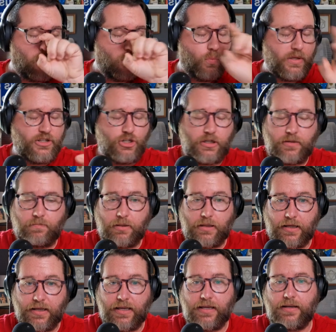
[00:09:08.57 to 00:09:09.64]
widget
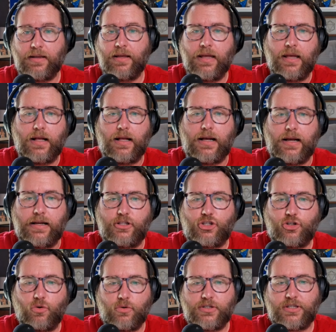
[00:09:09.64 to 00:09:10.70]
plugin, it
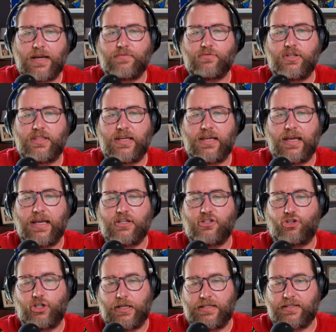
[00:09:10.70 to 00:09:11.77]
stores everything as
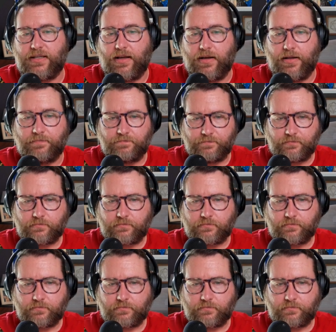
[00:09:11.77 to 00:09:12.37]
JSON.